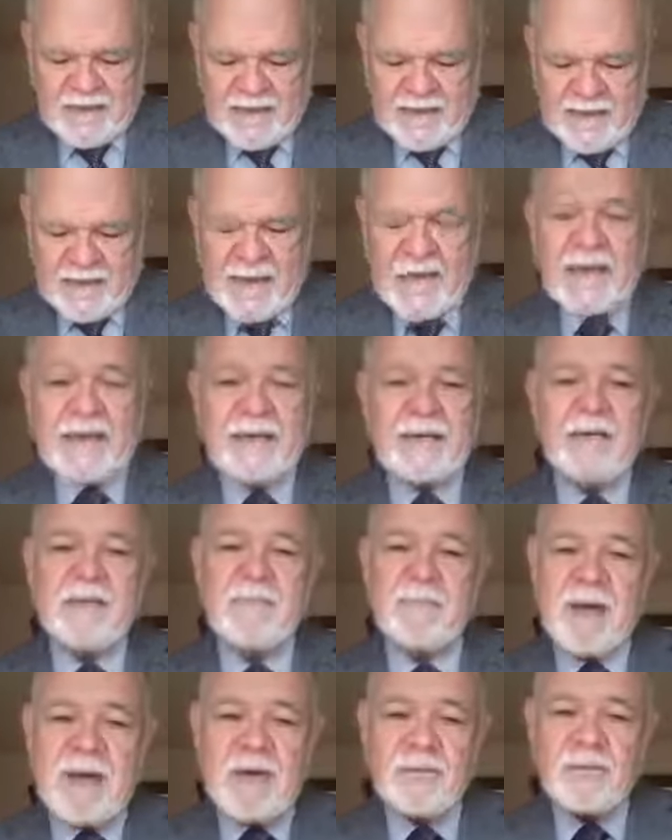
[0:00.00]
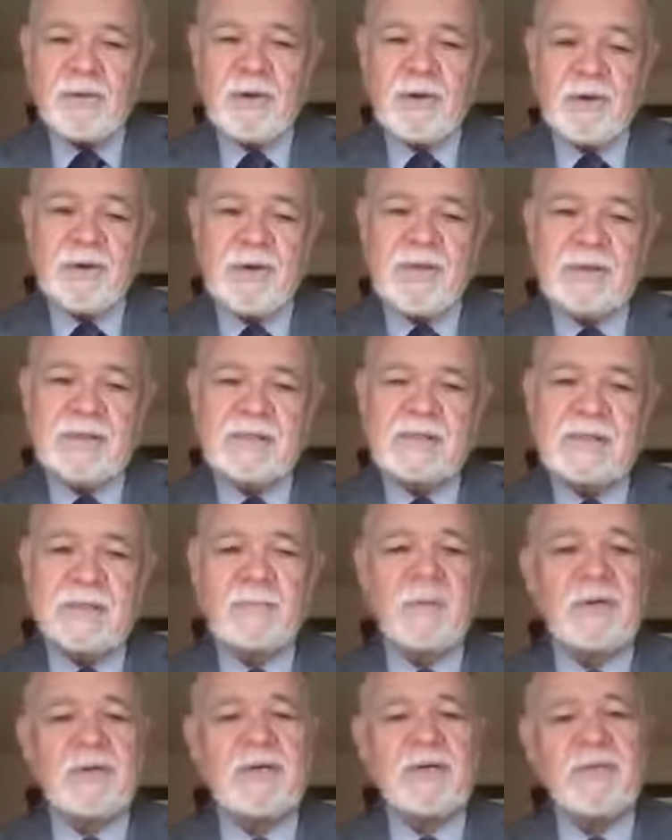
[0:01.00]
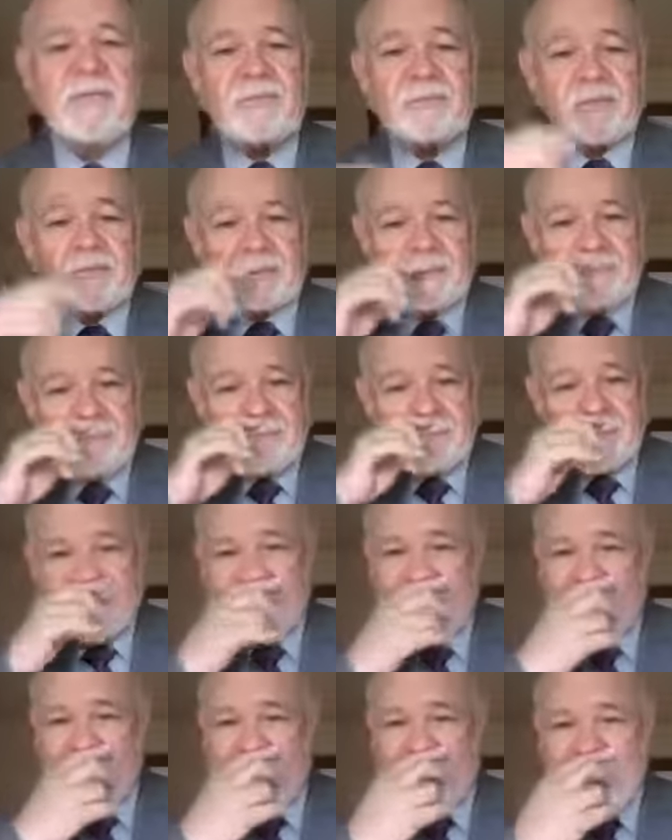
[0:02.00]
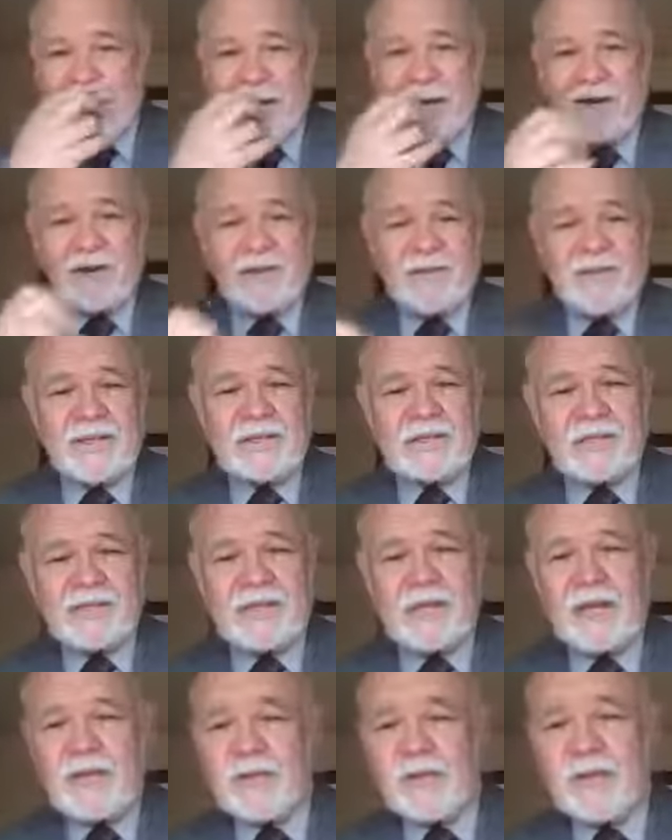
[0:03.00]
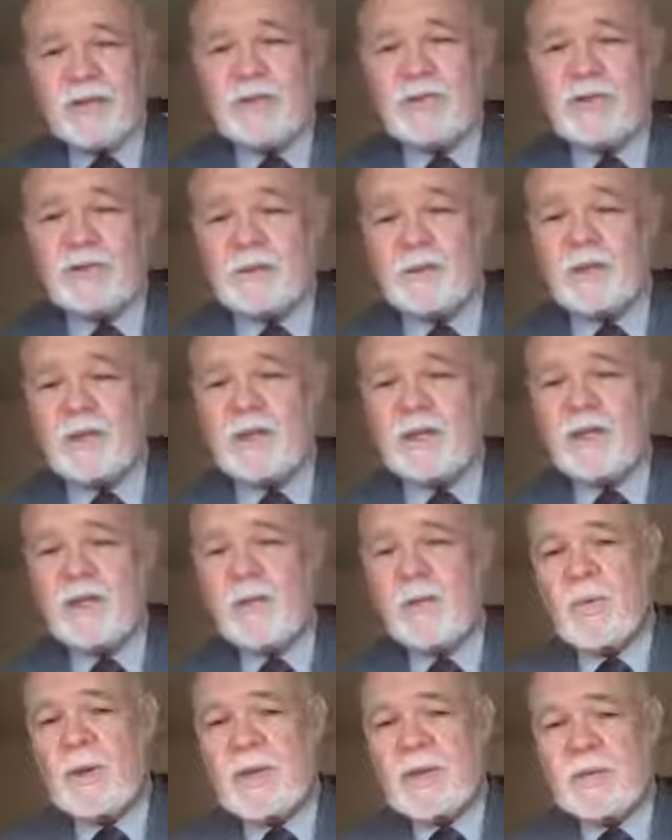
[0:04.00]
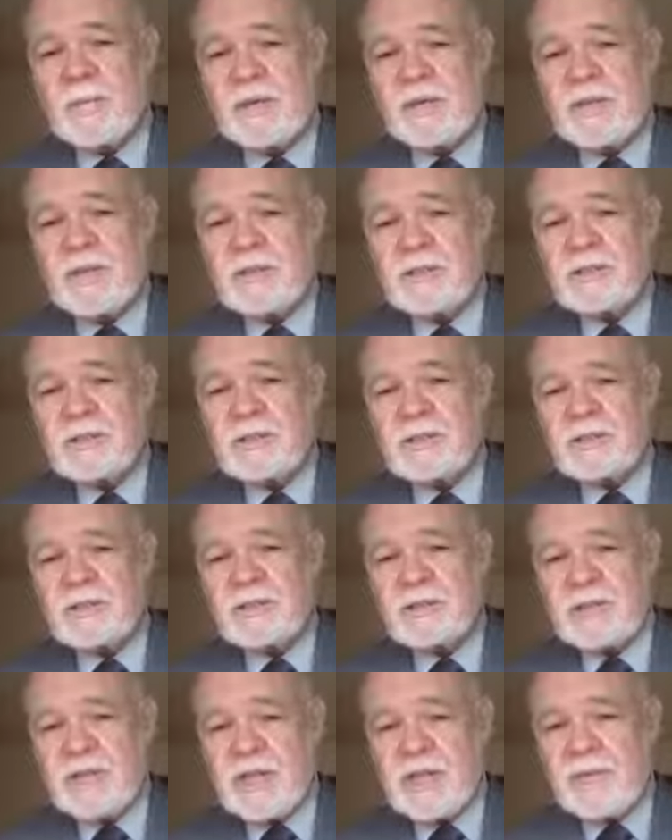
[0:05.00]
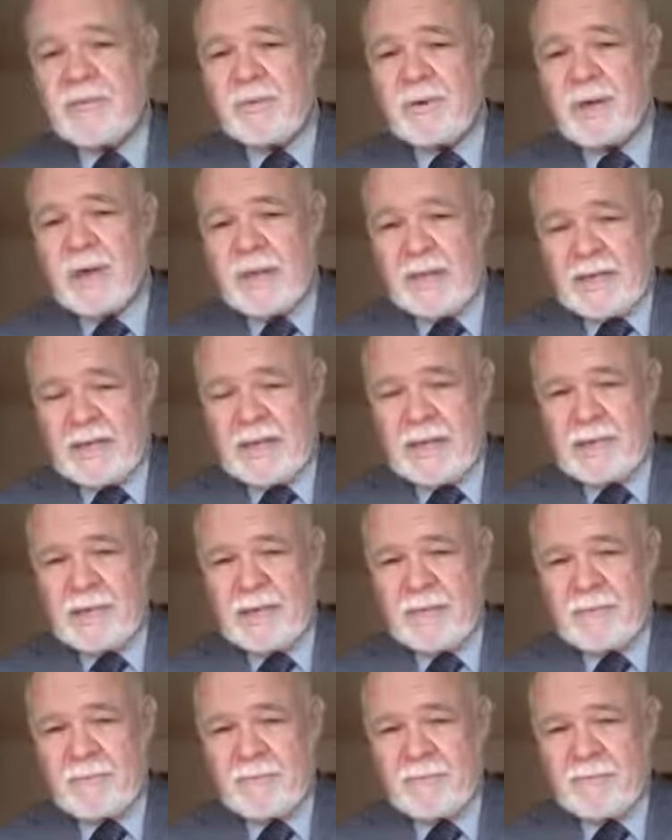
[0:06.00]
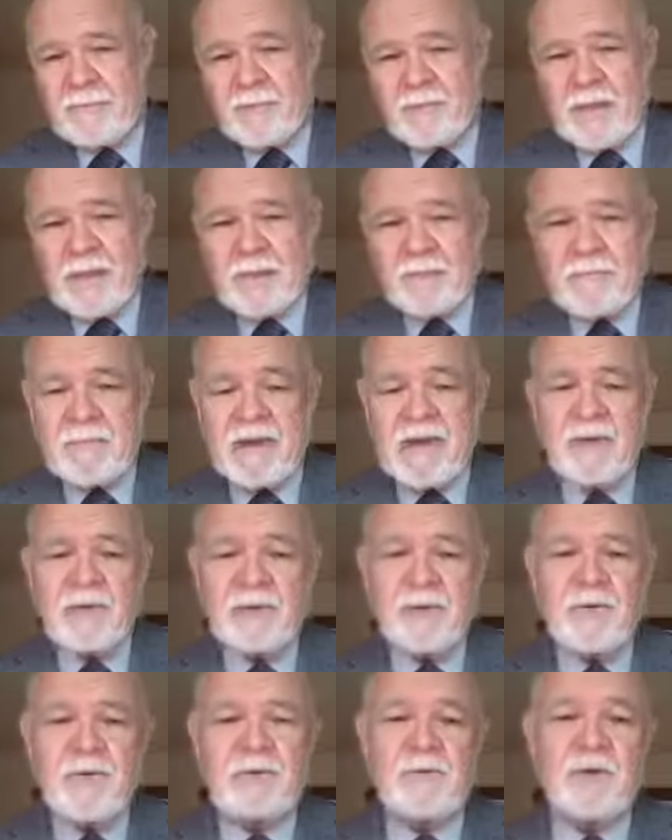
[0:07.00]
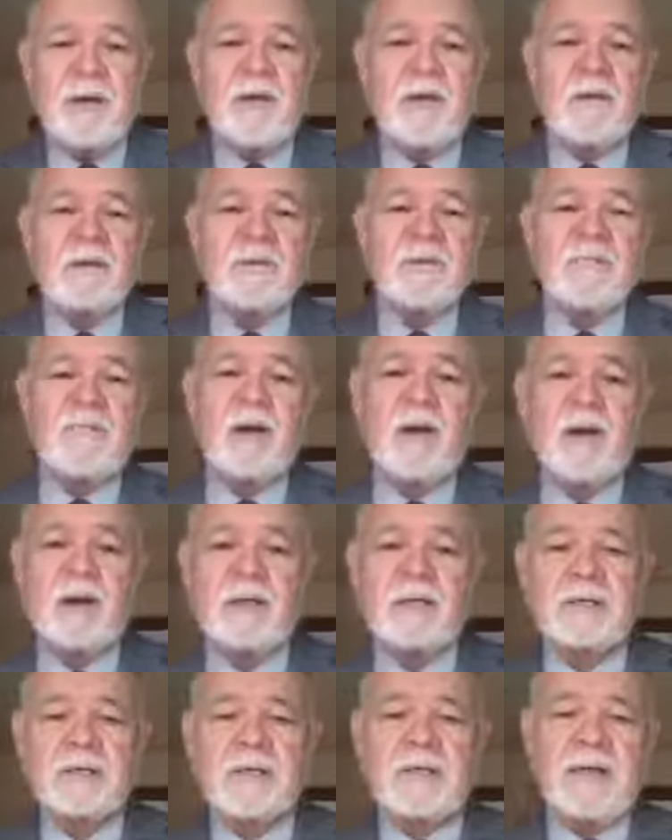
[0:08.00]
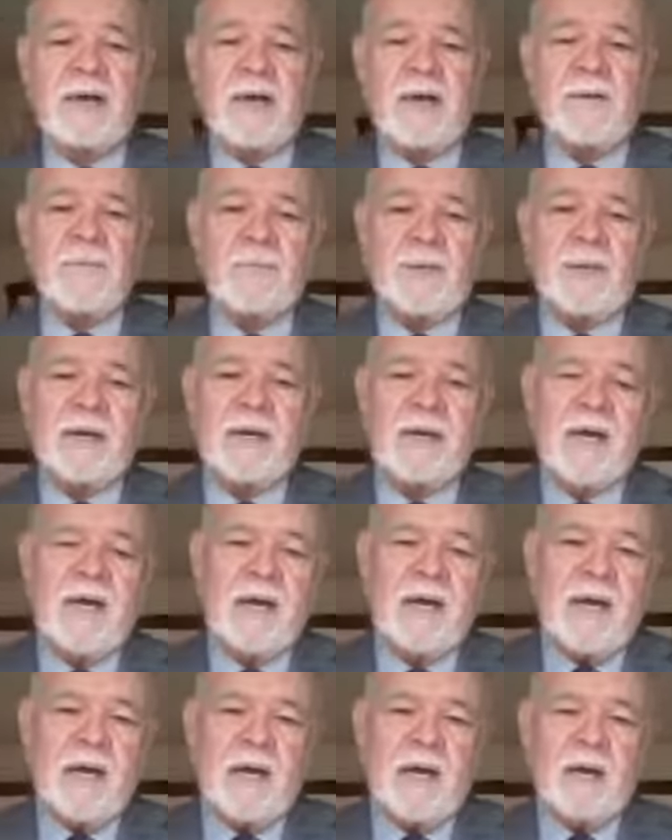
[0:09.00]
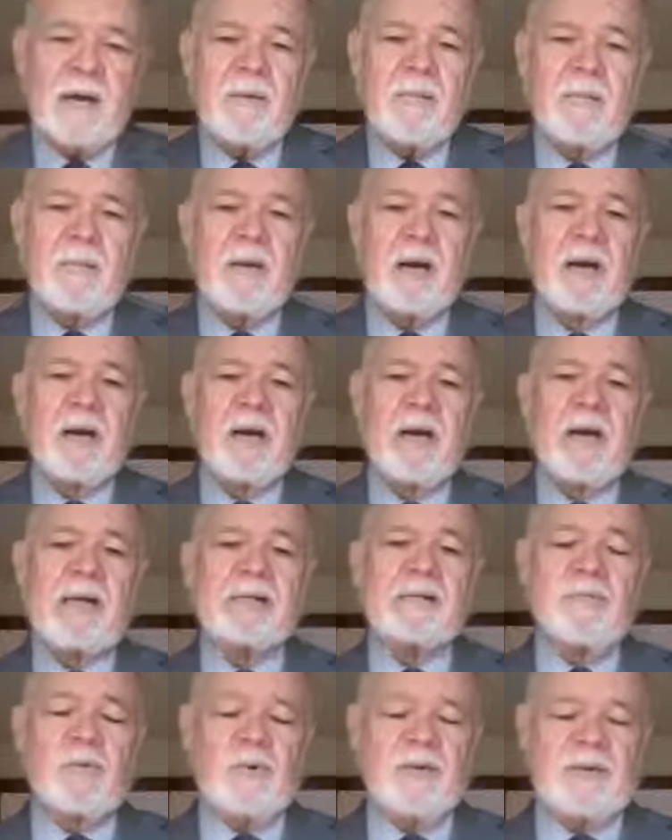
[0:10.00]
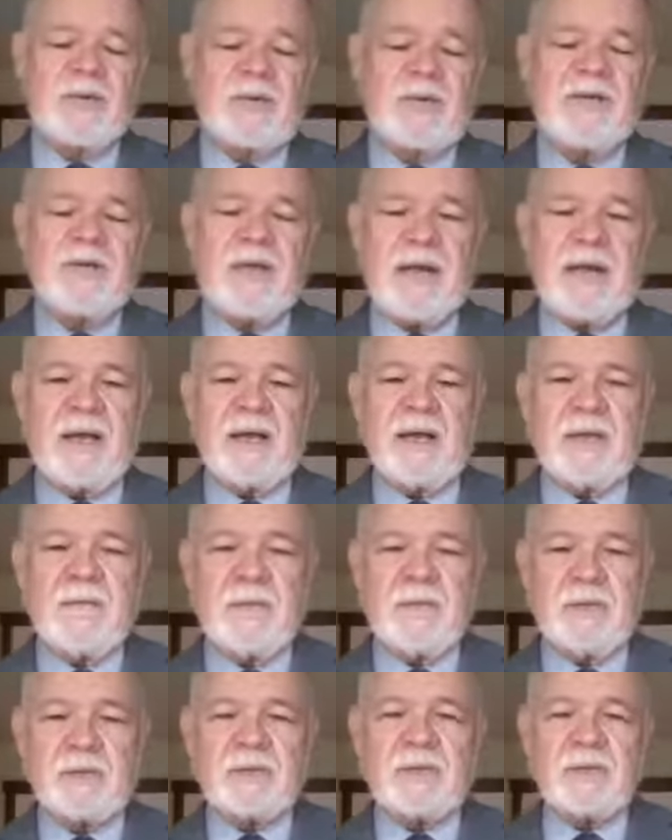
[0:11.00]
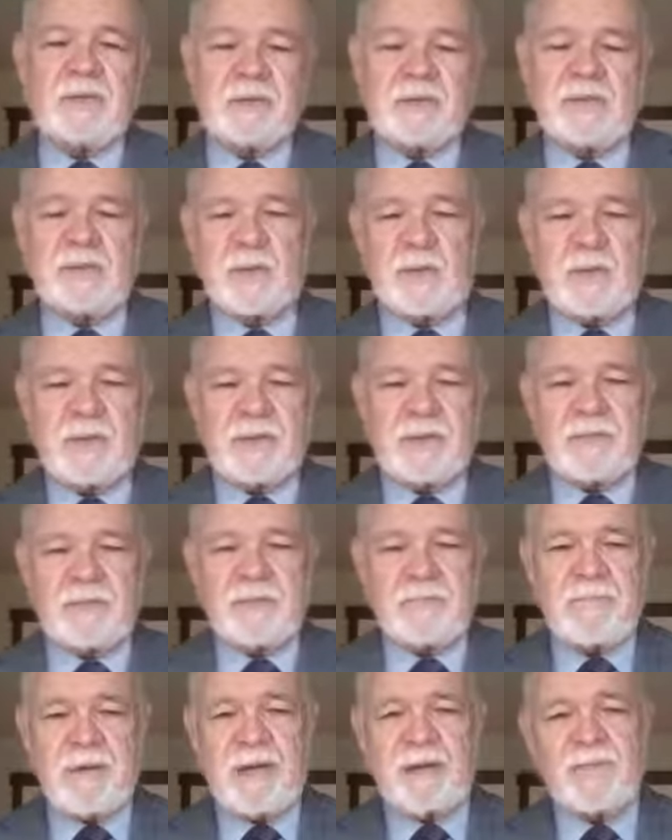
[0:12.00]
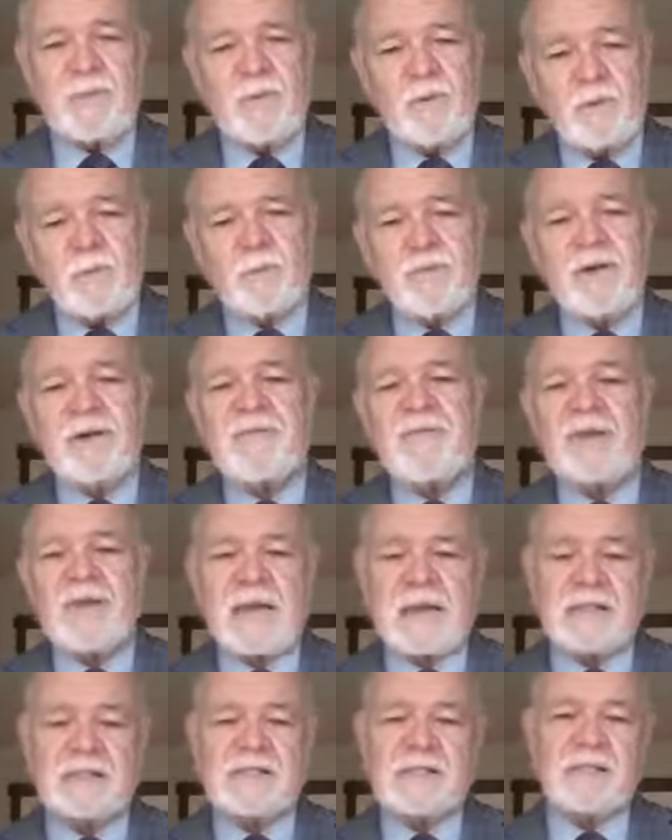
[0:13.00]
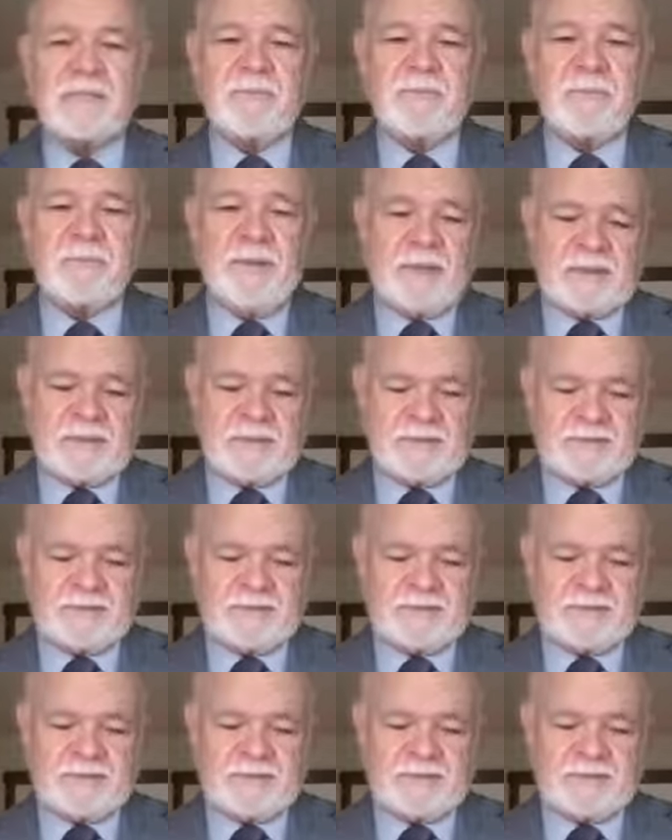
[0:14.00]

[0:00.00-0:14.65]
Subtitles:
And in Matthew, it is somewhat different. And this is unusual in a way because generally, Matthew follows Mark's account, but Mark has more detail in most of the stories, and Matthew abbreviates them a bit.